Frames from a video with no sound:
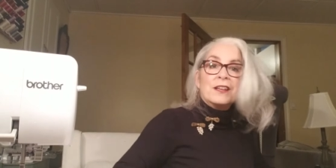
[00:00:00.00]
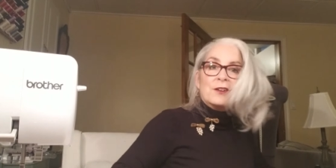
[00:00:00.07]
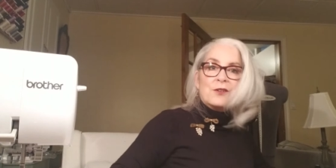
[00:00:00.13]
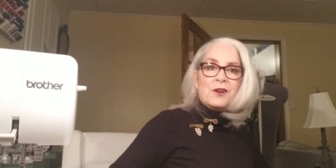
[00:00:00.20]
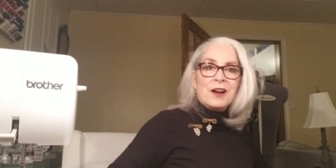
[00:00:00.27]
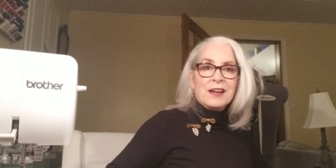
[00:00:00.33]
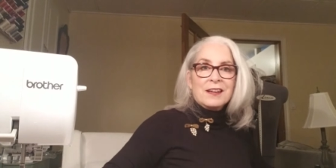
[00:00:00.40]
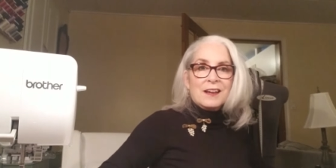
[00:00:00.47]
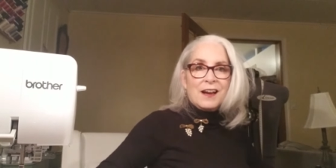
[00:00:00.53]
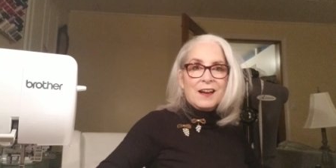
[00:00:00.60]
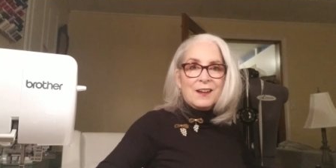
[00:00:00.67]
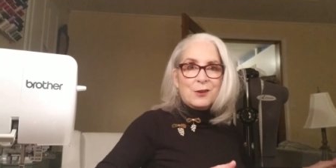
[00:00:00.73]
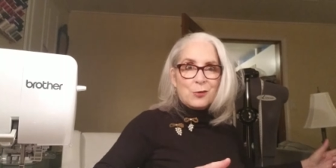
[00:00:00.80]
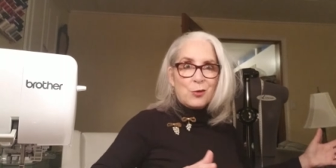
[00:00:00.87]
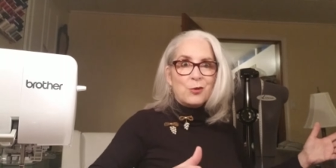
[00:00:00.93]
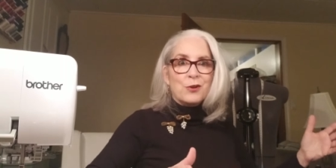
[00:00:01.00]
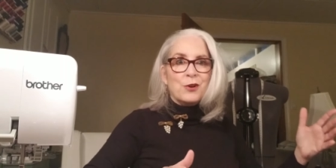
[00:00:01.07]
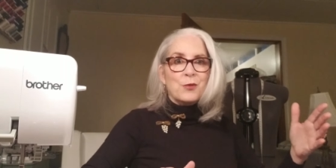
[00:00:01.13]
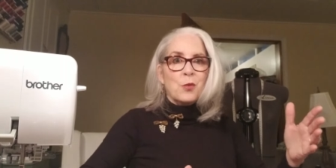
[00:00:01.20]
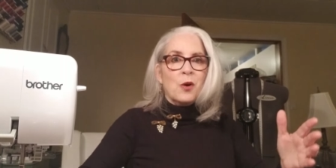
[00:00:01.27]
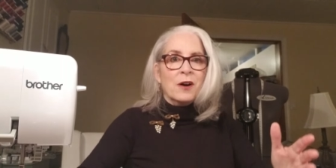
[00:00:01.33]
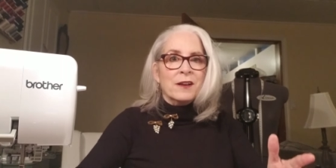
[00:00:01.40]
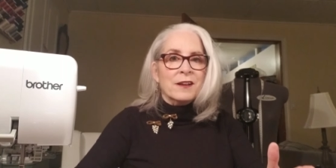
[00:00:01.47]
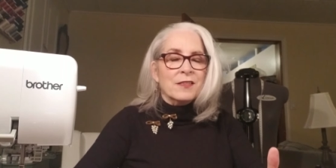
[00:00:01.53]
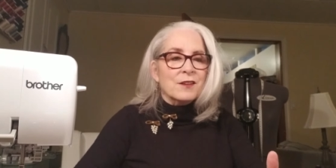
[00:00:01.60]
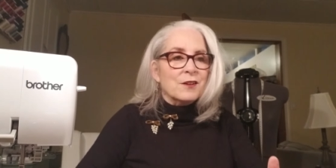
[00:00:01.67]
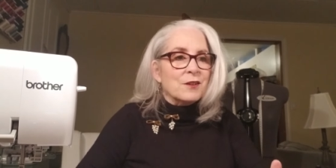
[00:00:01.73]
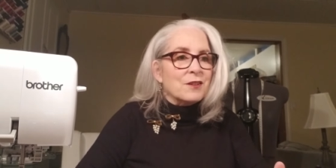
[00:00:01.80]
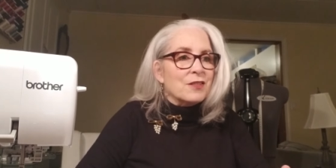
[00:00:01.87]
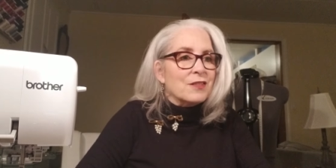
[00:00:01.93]
you know, I ordered one and
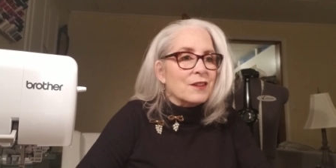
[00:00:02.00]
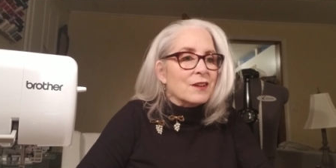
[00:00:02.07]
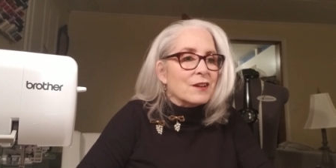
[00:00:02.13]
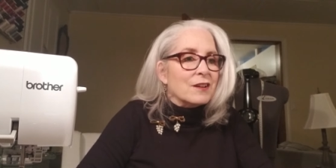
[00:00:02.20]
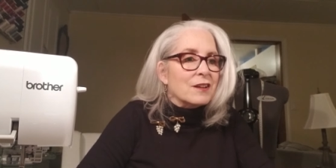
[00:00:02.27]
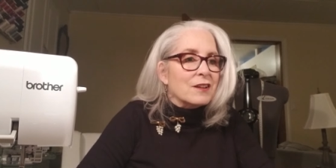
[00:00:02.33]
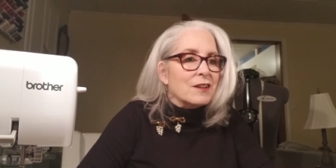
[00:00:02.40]
the